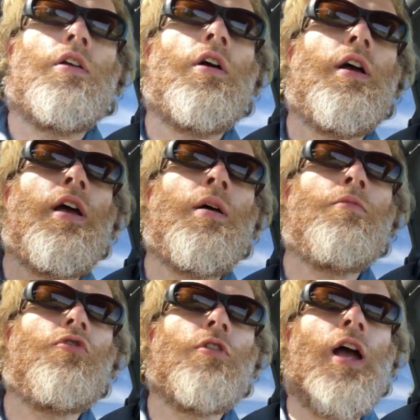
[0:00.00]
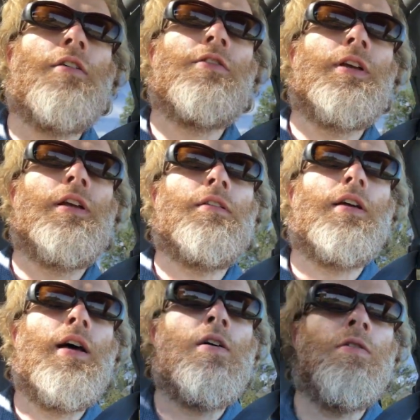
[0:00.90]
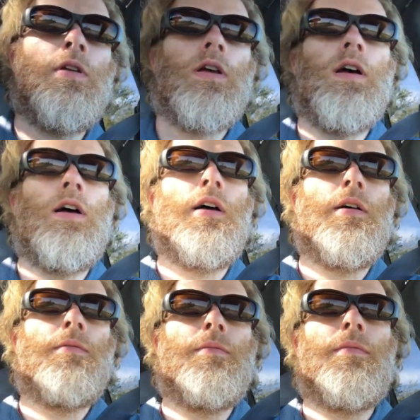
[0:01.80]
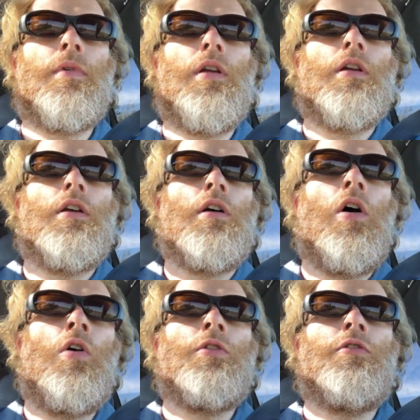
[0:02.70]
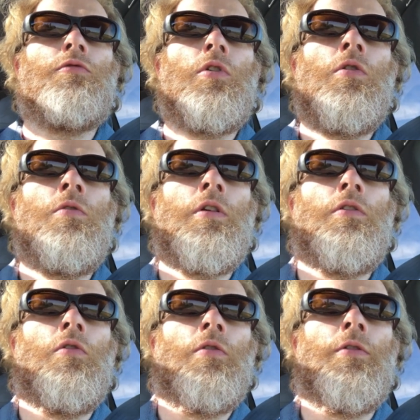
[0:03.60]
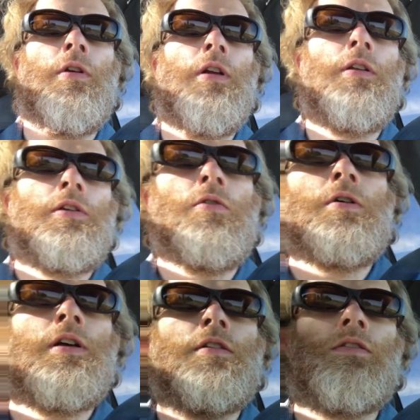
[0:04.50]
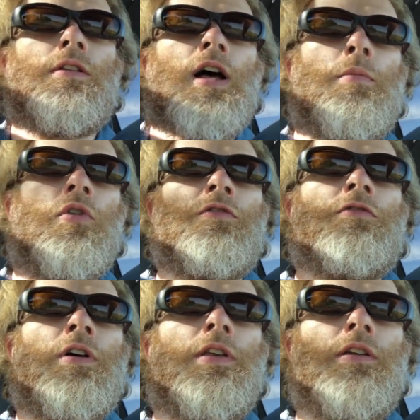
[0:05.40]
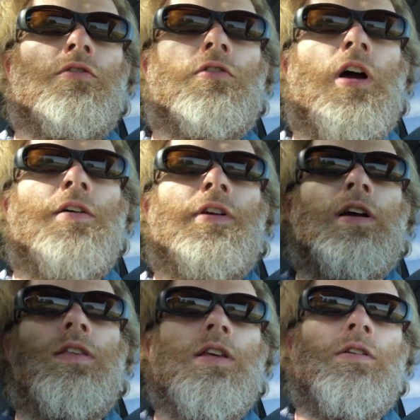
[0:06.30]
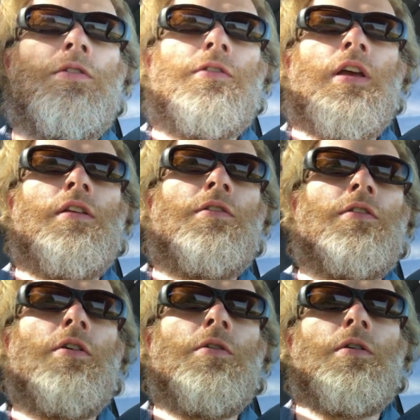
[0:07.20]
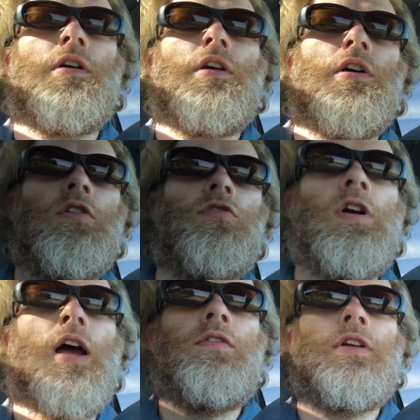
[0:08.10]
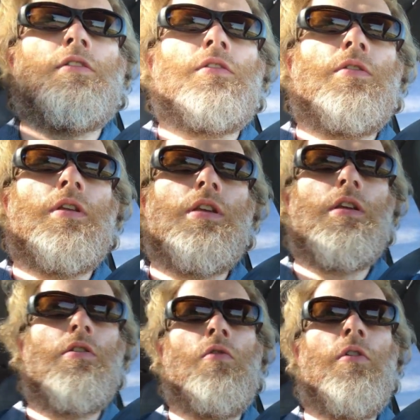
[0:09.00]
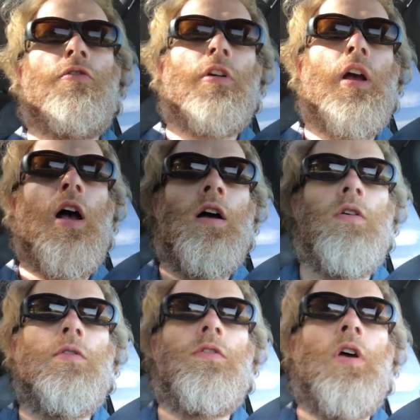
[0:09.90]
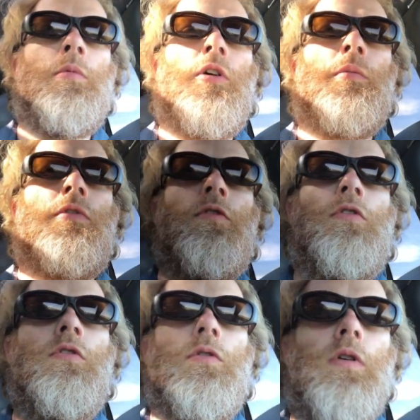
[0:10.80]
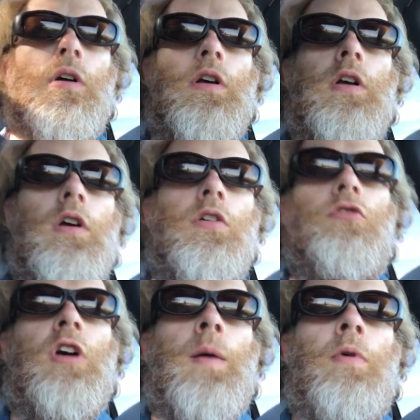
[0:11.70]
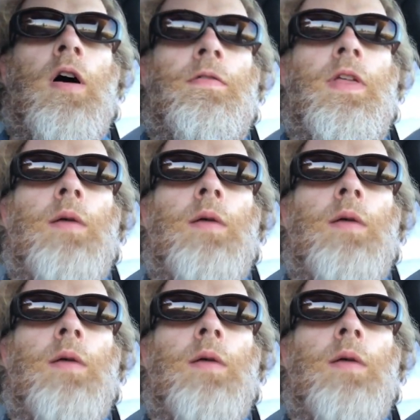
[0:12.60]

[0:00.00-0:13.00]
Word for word: Here I am traveling down Alden Road in northern Illinois. It's a lot more fun than driving on the interstate, so traveling to the North Chicago suburbs to drop off